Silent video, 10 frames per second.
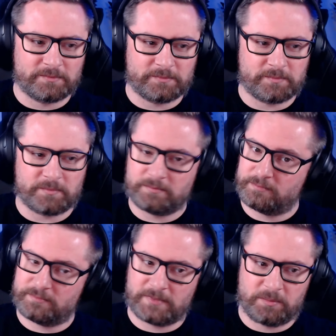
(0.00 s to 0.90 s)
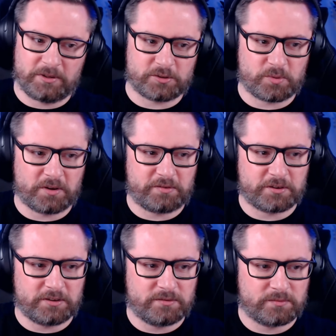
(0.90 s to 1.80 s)
maybe it's worth
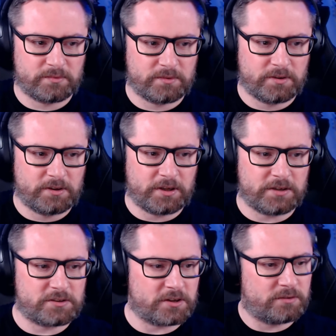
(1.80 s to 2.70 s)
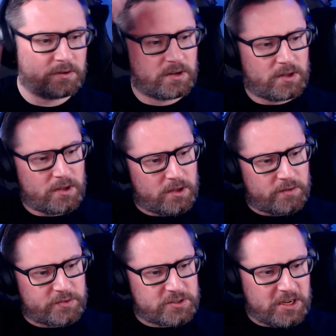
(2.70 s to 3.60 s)
looking into.
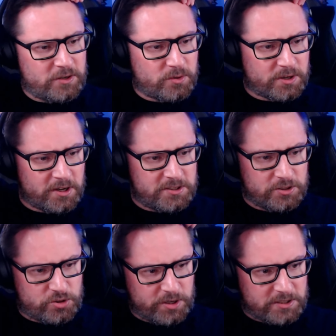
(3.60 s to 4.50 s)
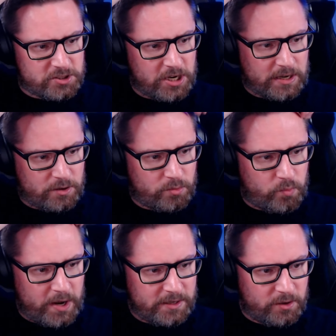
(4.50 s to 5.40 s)
For scene organising tricks, check
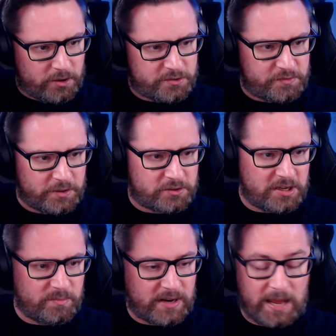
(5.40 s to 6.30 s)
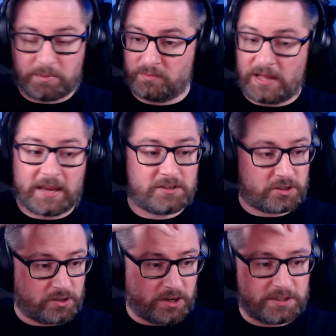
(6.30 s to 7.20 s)
weight loss for Tim Clapham. That is a
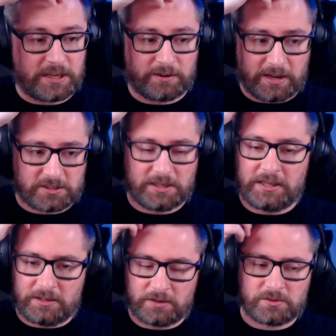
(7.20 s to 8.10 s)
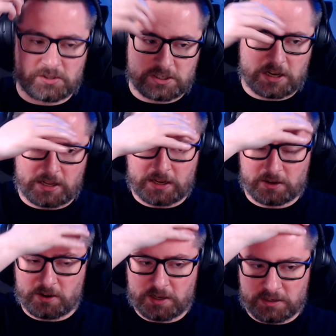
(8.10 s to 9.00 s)
good idea, actually. He knows his shit, that
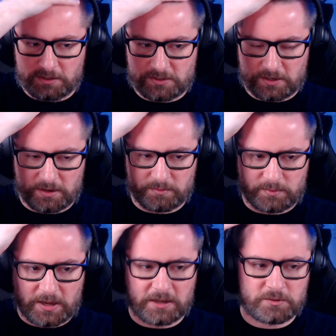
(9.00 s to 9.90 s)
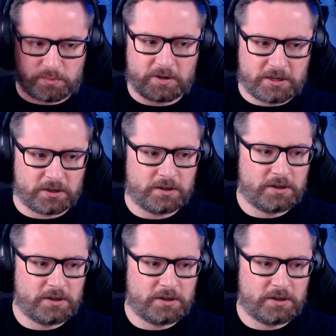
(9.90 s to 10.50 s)
guy, and he's pretty good.